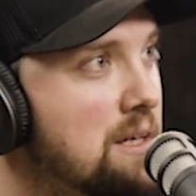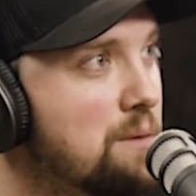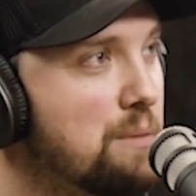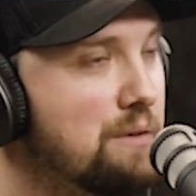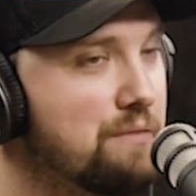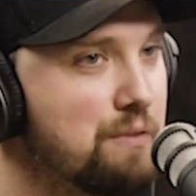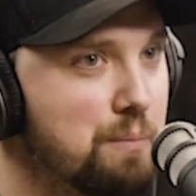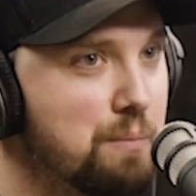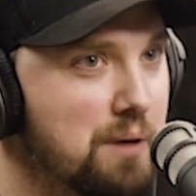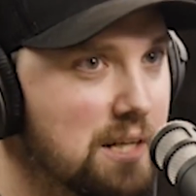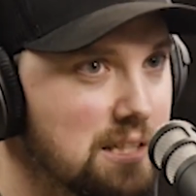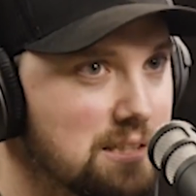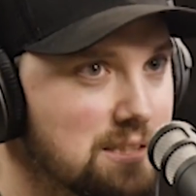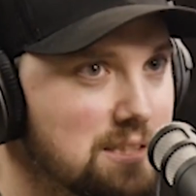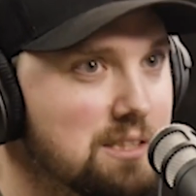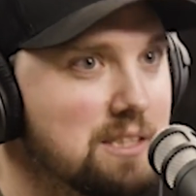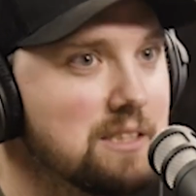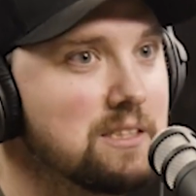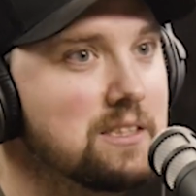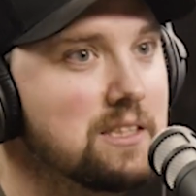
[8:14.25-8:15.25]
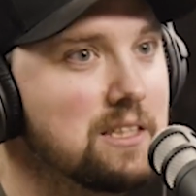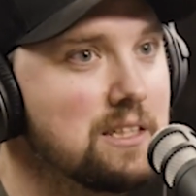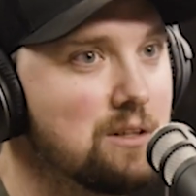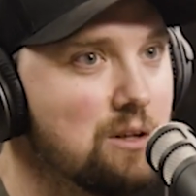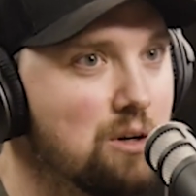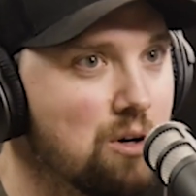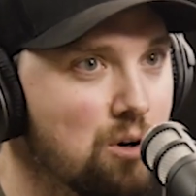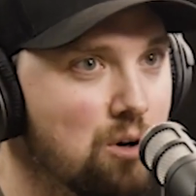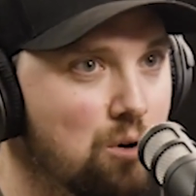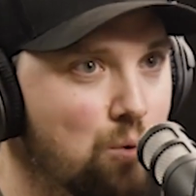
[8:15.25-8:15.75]
Yeah. But from a
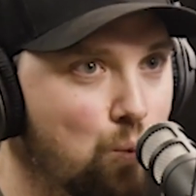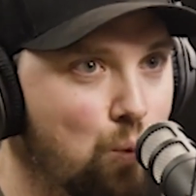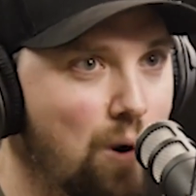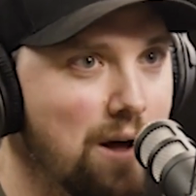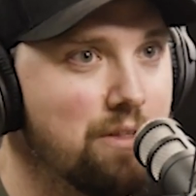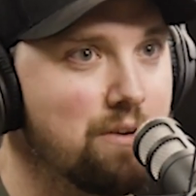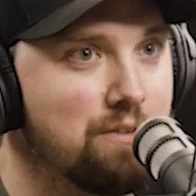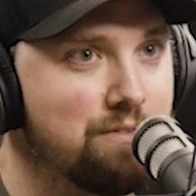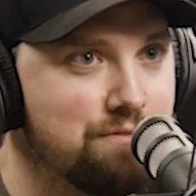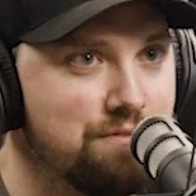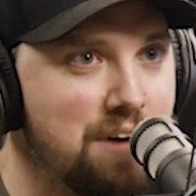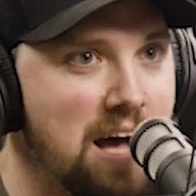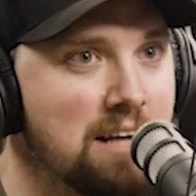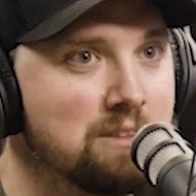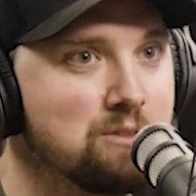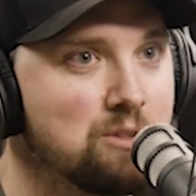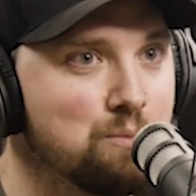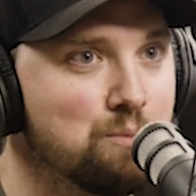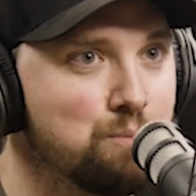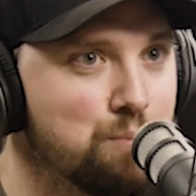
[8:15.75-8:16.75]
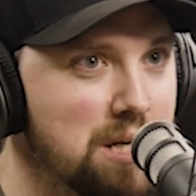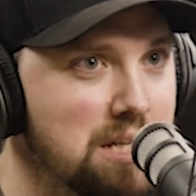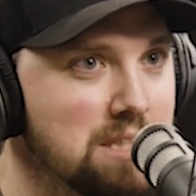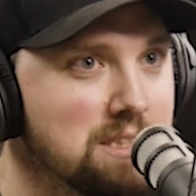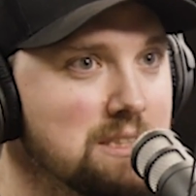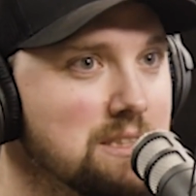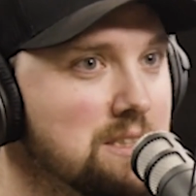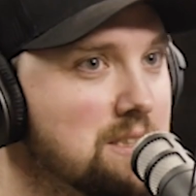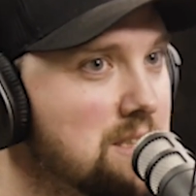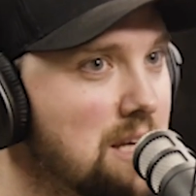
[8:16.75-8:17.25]
consistent weather factor
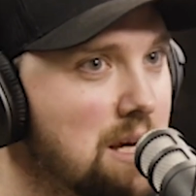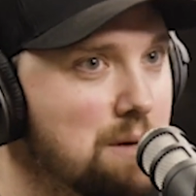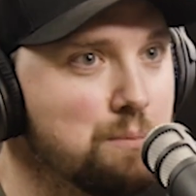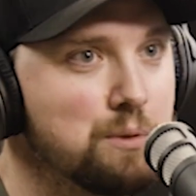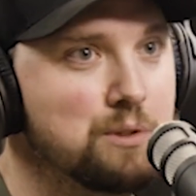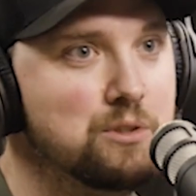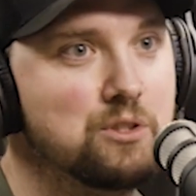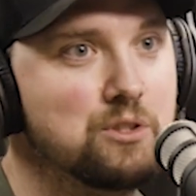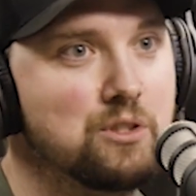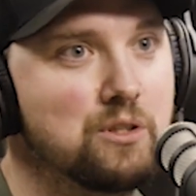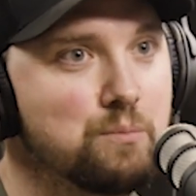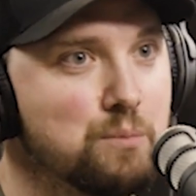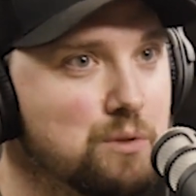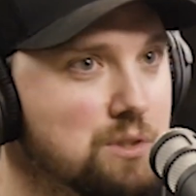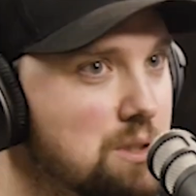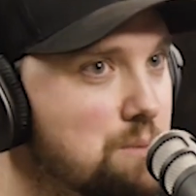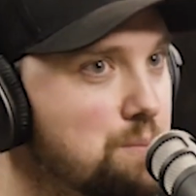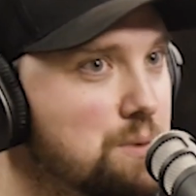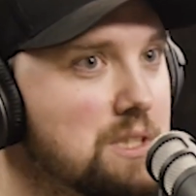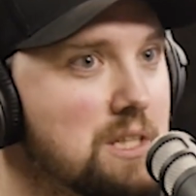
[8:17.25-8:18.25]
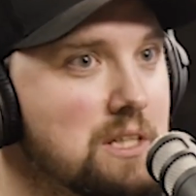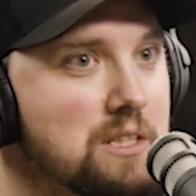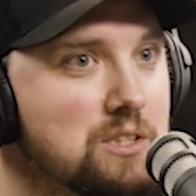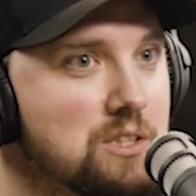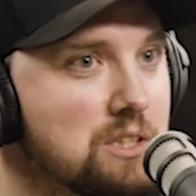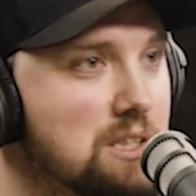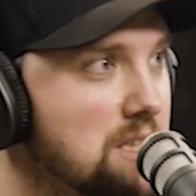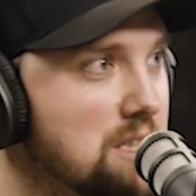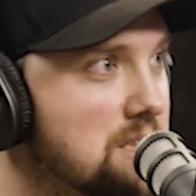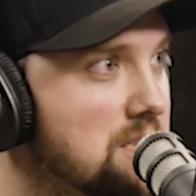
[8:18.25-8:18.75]
basis, temperature,
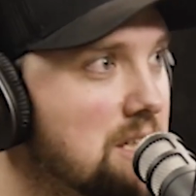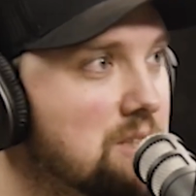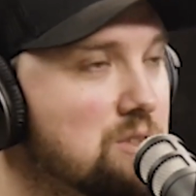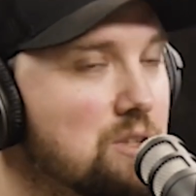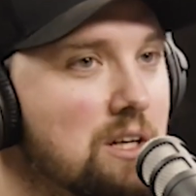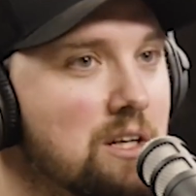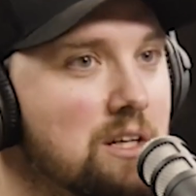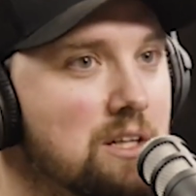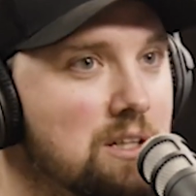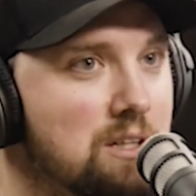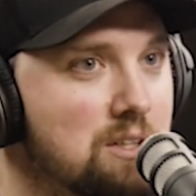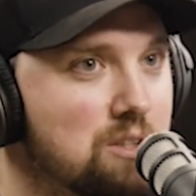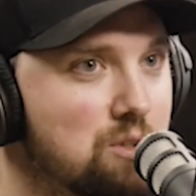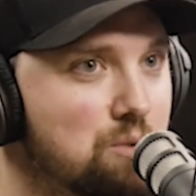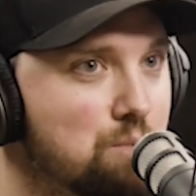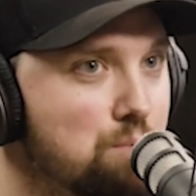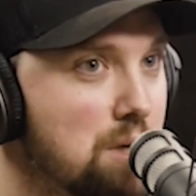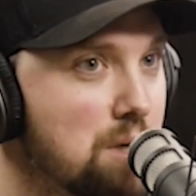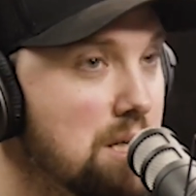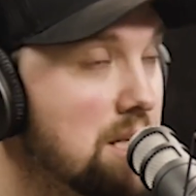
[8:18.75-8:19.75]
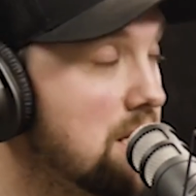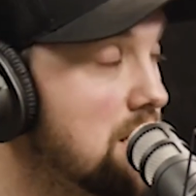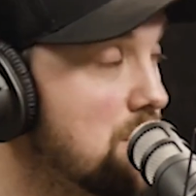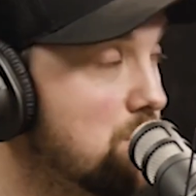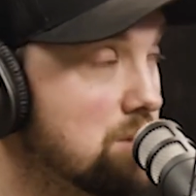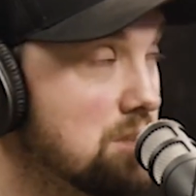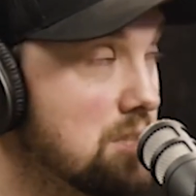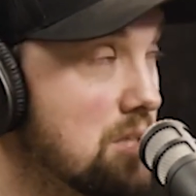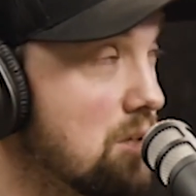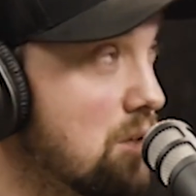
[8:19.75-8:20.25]
precipitation, et cetera, humidity
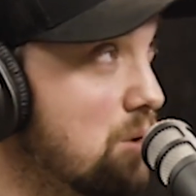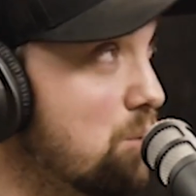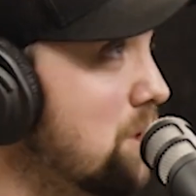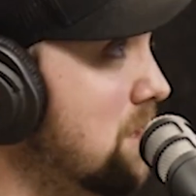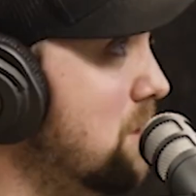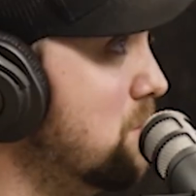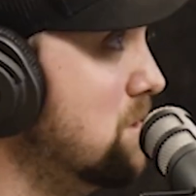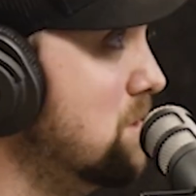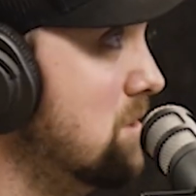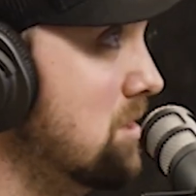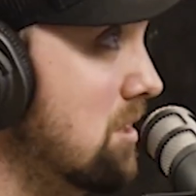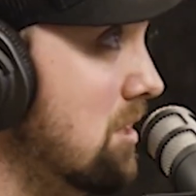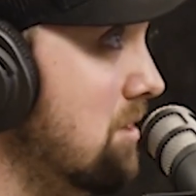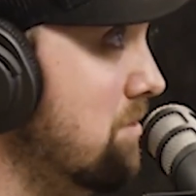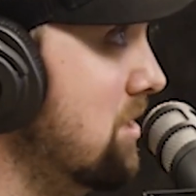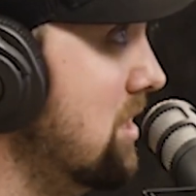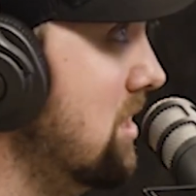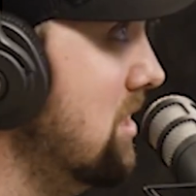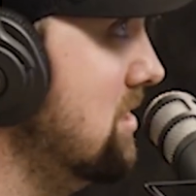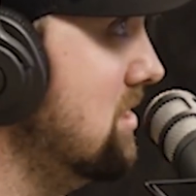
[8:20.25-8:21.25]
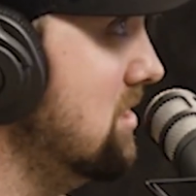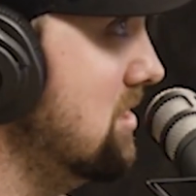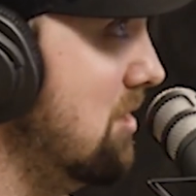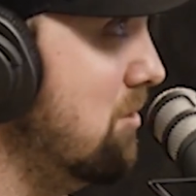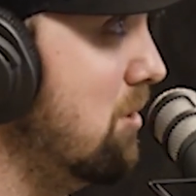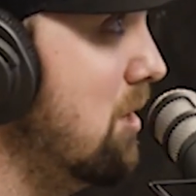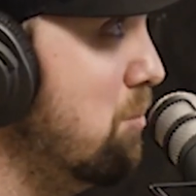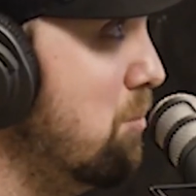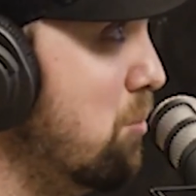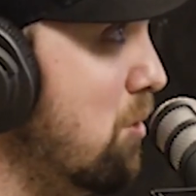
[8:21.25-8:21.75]
was the only one that was significant. Is
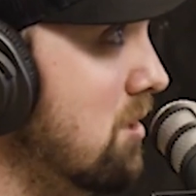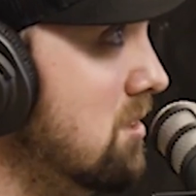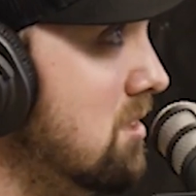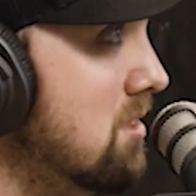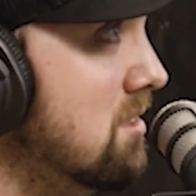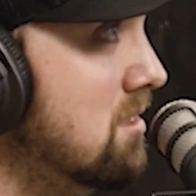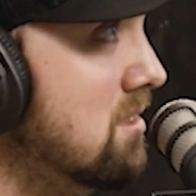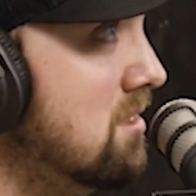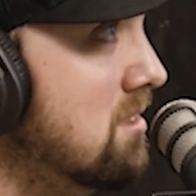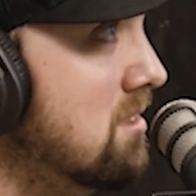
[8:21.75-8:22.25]
that right, Bronson?